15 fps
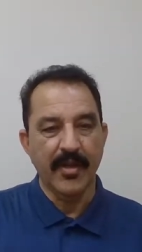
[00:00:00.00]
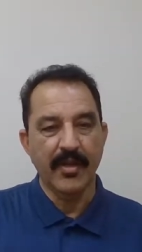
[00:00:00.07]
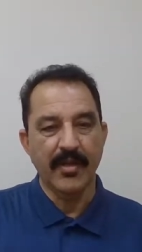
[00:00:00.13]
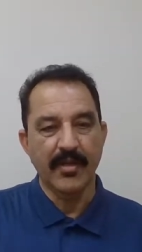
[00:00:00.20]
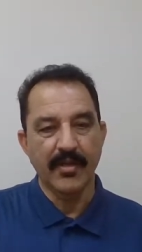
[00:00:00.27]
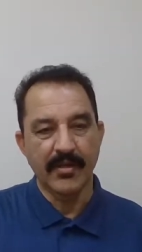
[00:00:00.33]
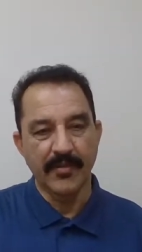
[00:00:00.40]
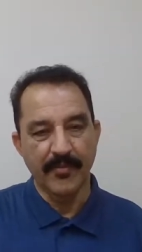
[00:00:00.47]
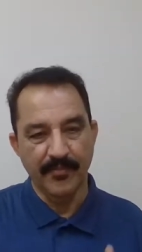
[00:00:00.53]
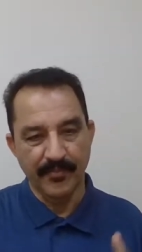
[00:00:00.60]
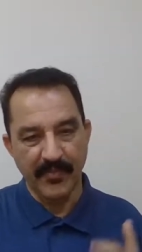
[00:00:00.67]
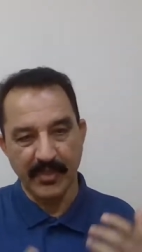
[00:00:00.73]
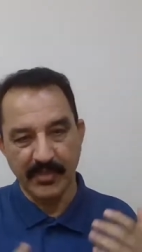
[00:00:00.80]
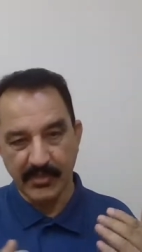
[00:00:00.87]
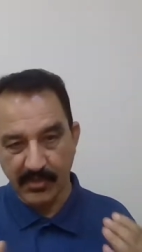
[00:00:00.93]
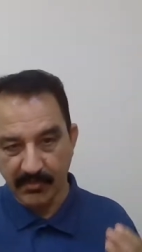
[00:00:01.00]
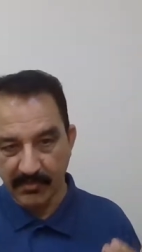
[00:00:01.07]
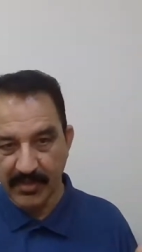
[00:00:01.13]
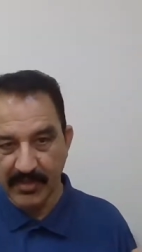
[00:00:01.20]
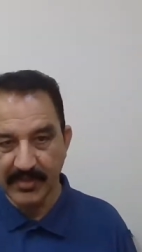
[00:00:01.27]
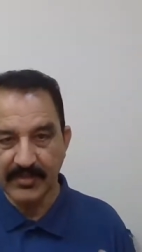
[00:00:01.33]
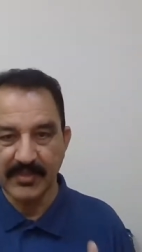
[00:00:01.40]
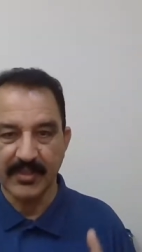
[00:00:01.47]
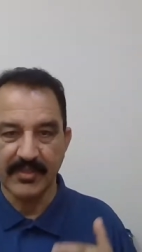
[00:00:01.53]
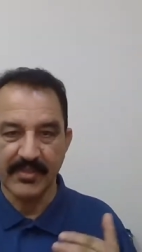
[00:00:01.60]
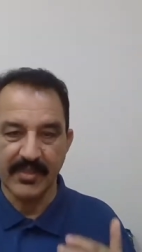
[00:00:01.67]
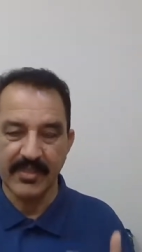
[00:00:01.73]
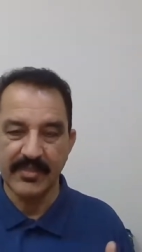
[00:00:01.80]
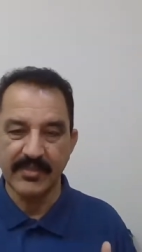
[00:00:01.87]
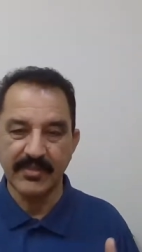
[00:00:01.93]
Uh, Excavate the
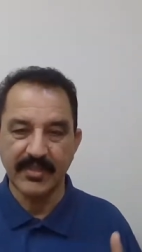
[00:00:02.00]
trench.